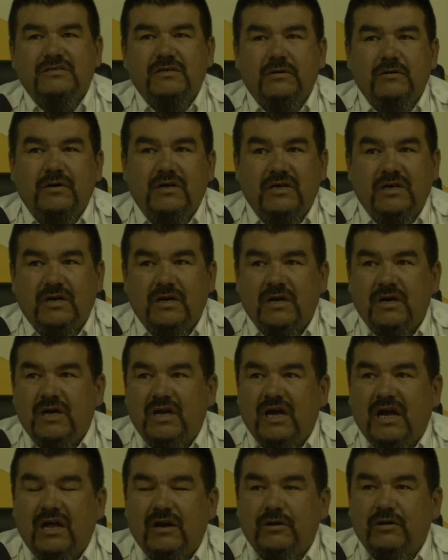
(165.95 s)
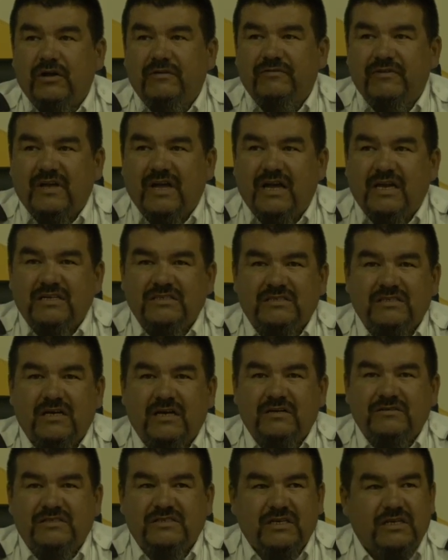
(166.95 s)
so I don't know if you guys
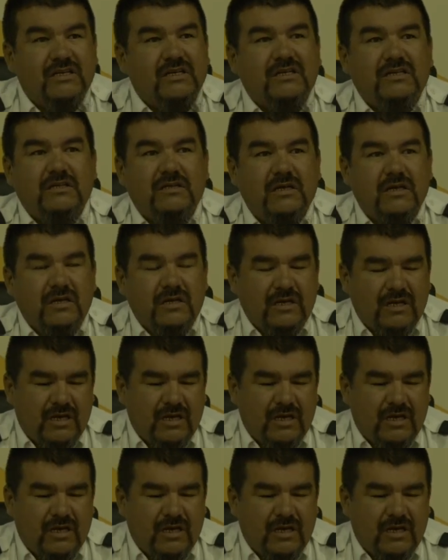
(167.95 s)
seen it.